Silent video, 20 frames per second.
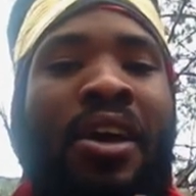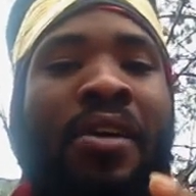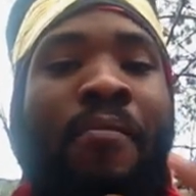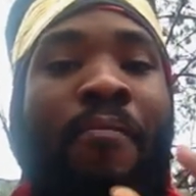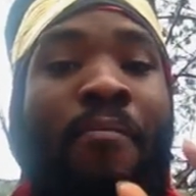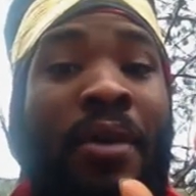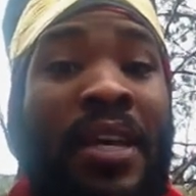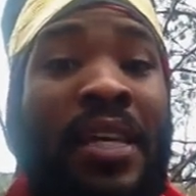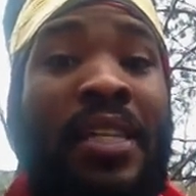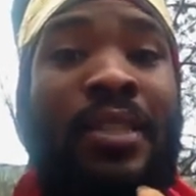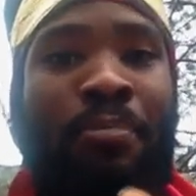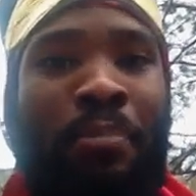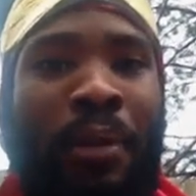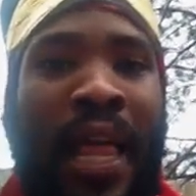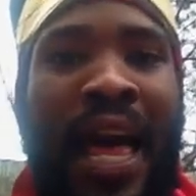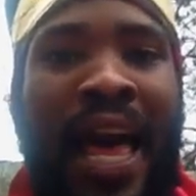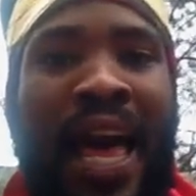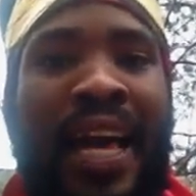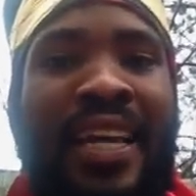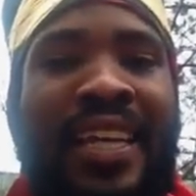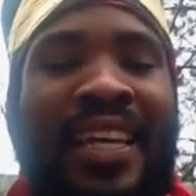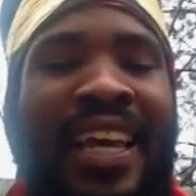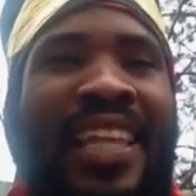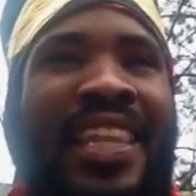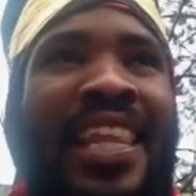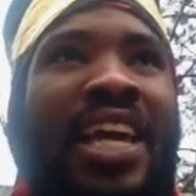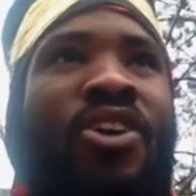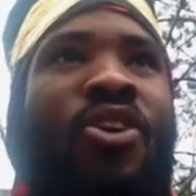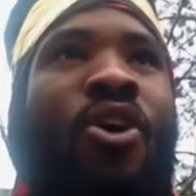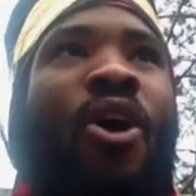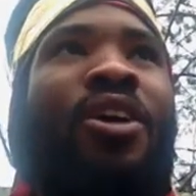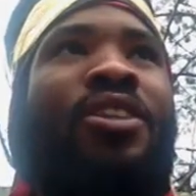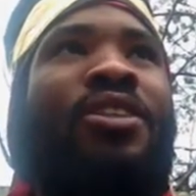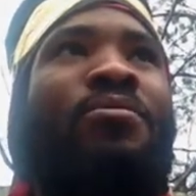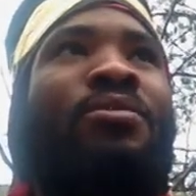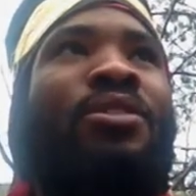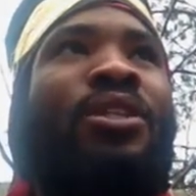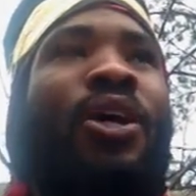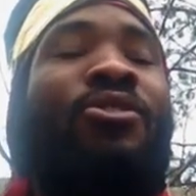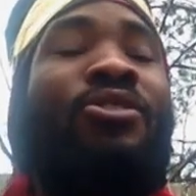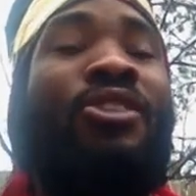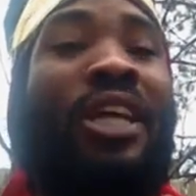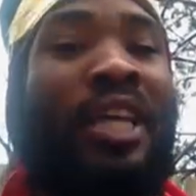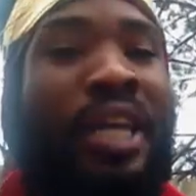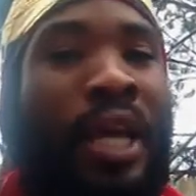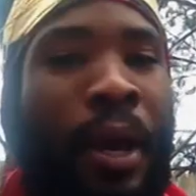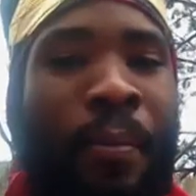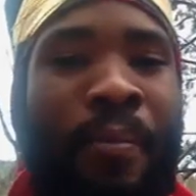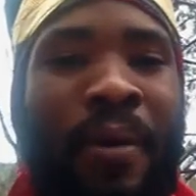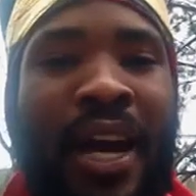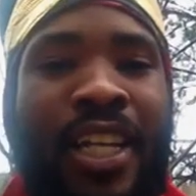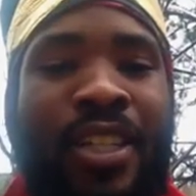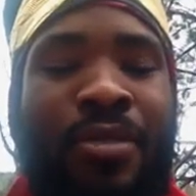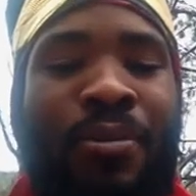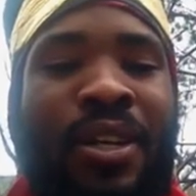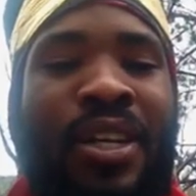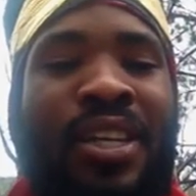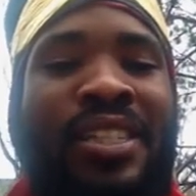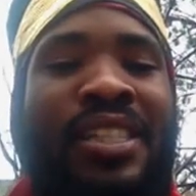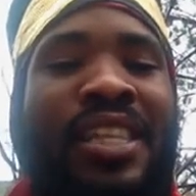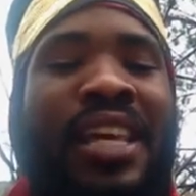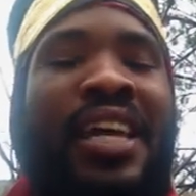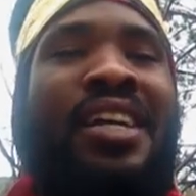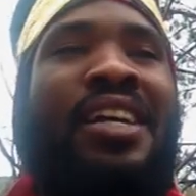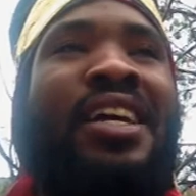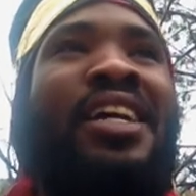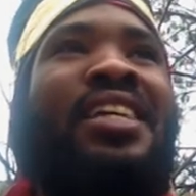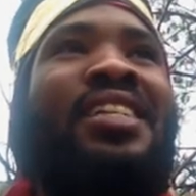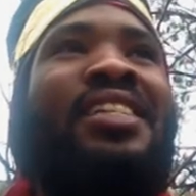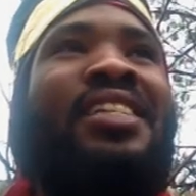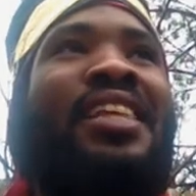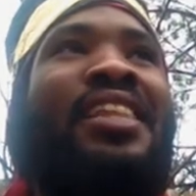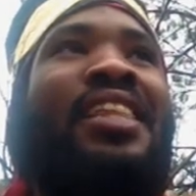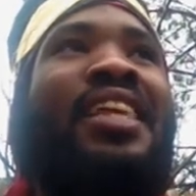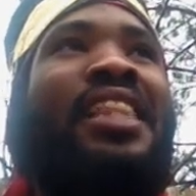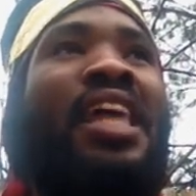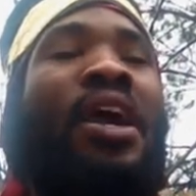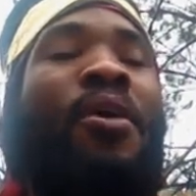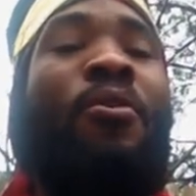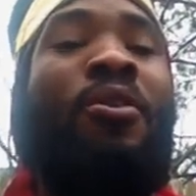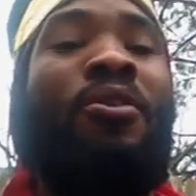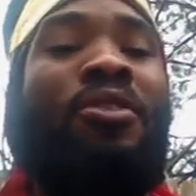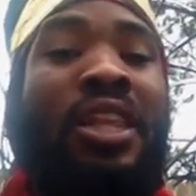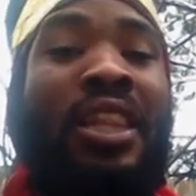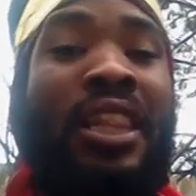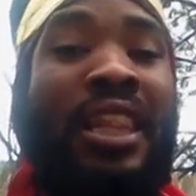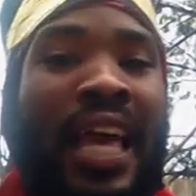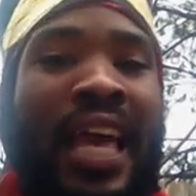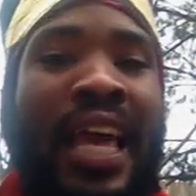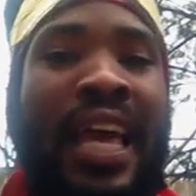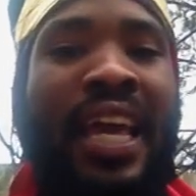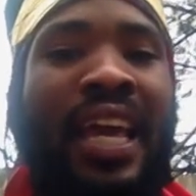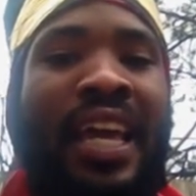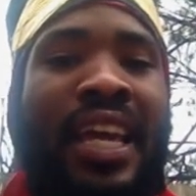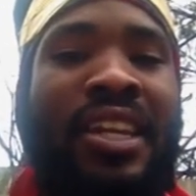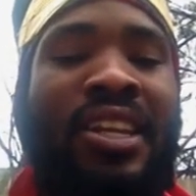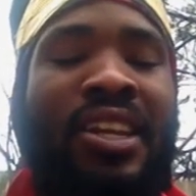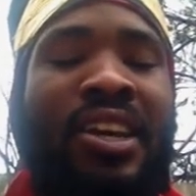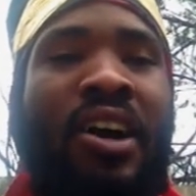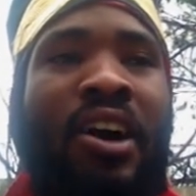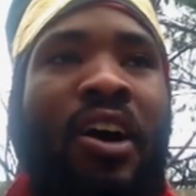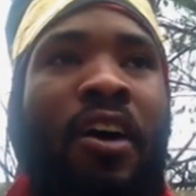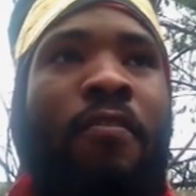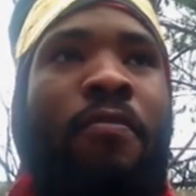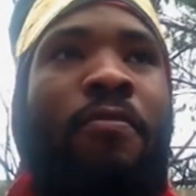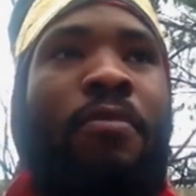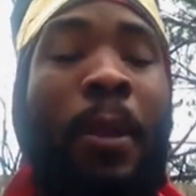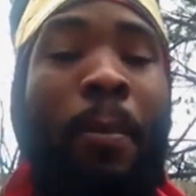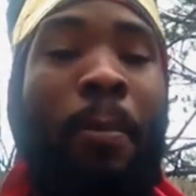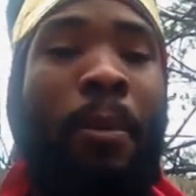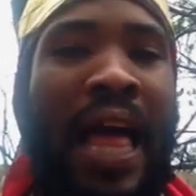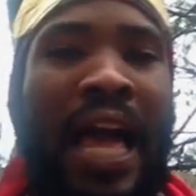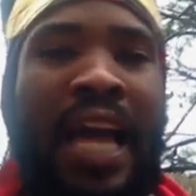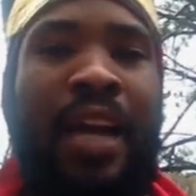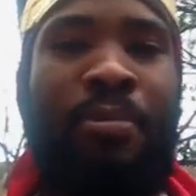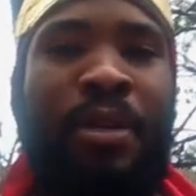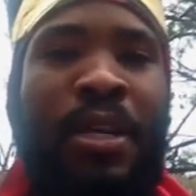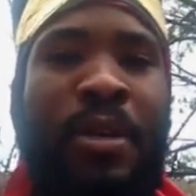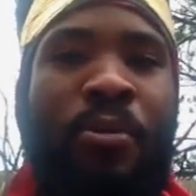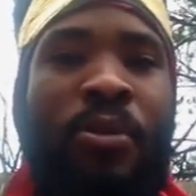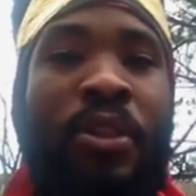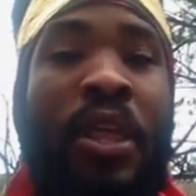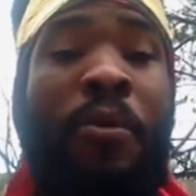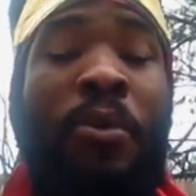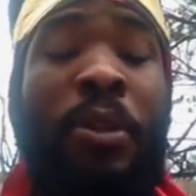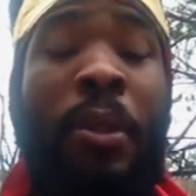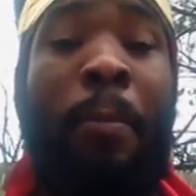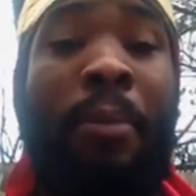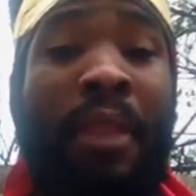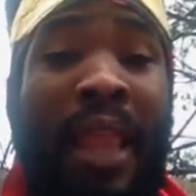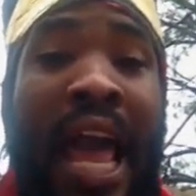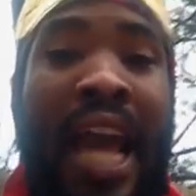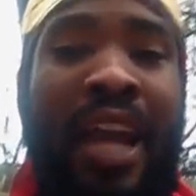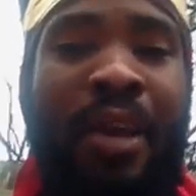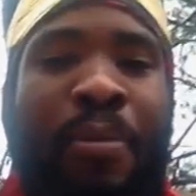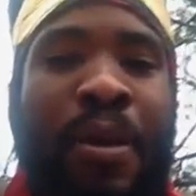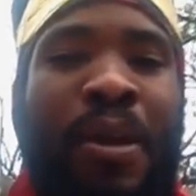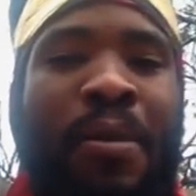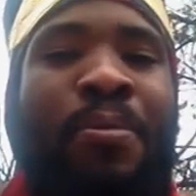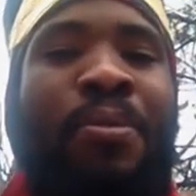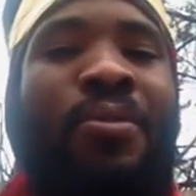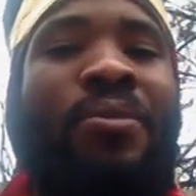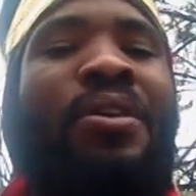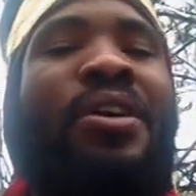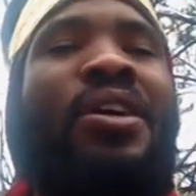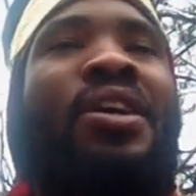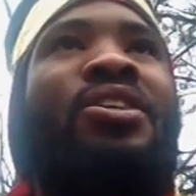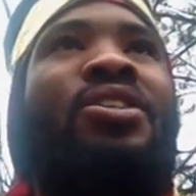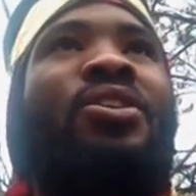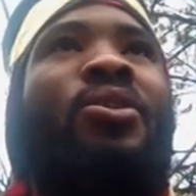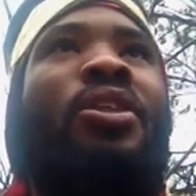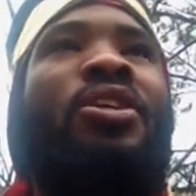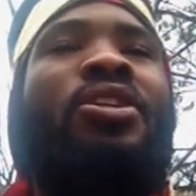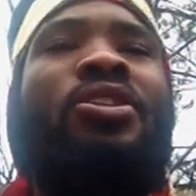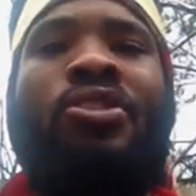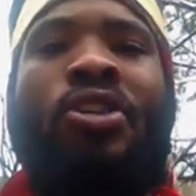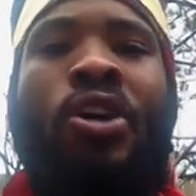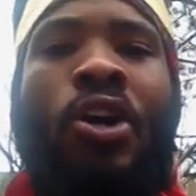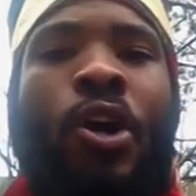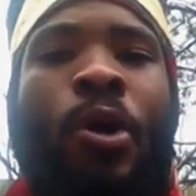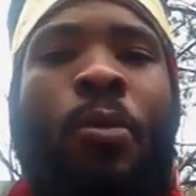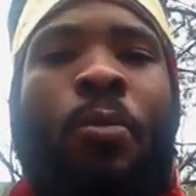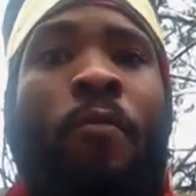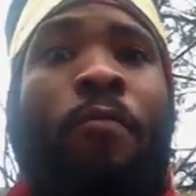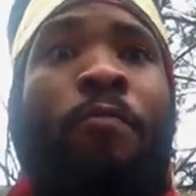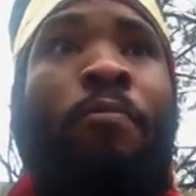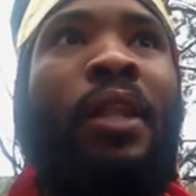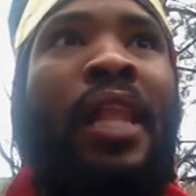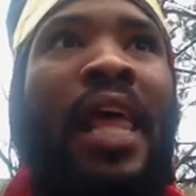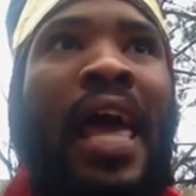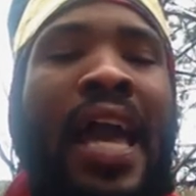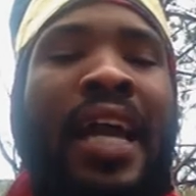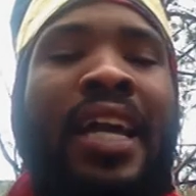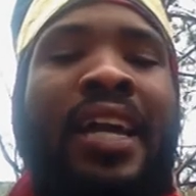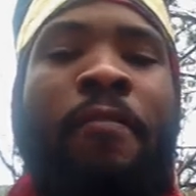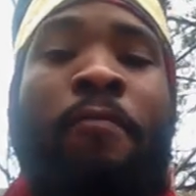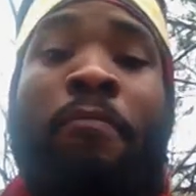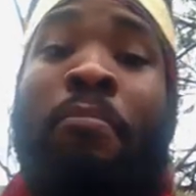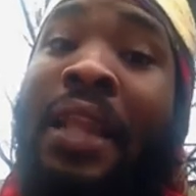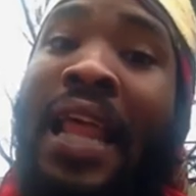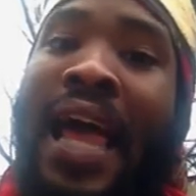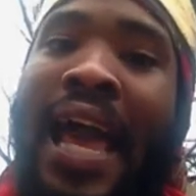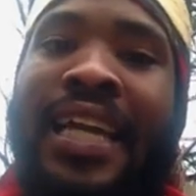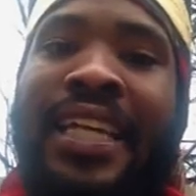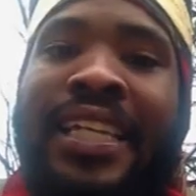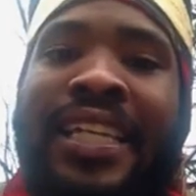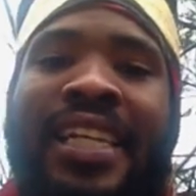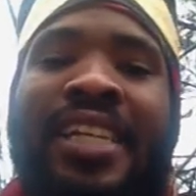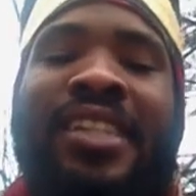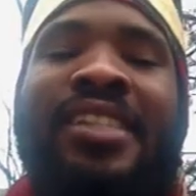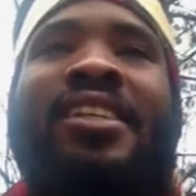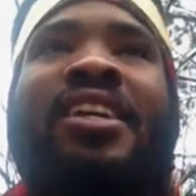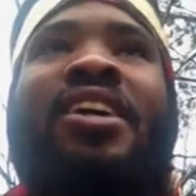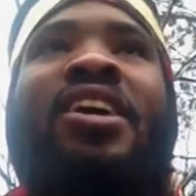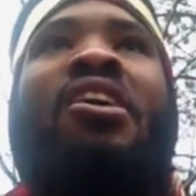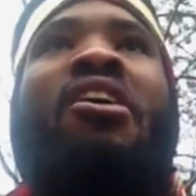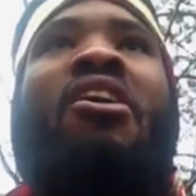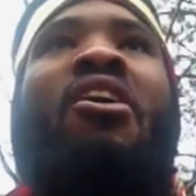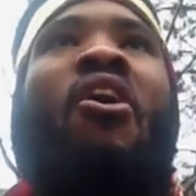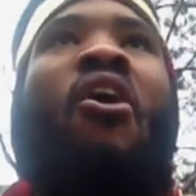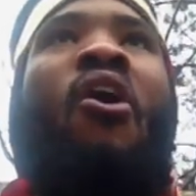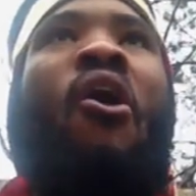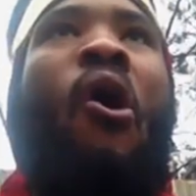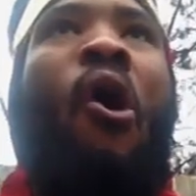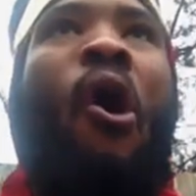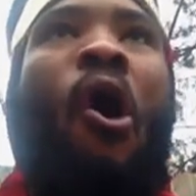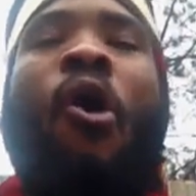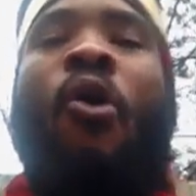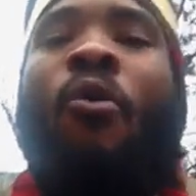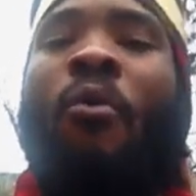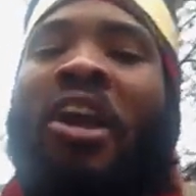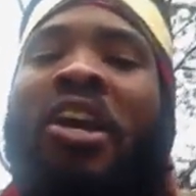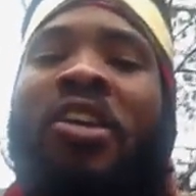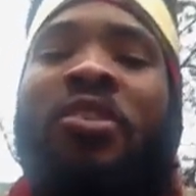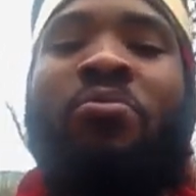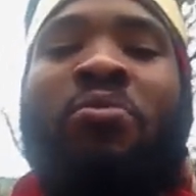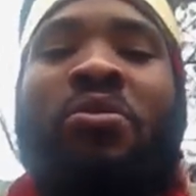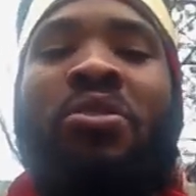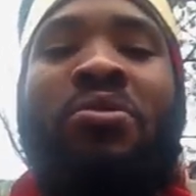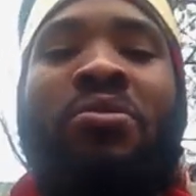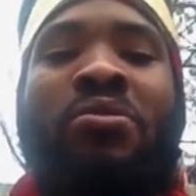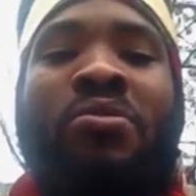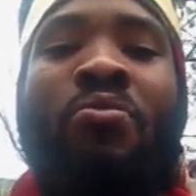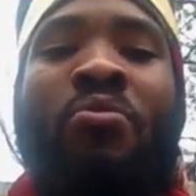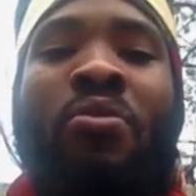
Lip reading: means black, and they called themselves the Kemites because they said that they were the land of the black people. They were the black people. So this term of blackness always was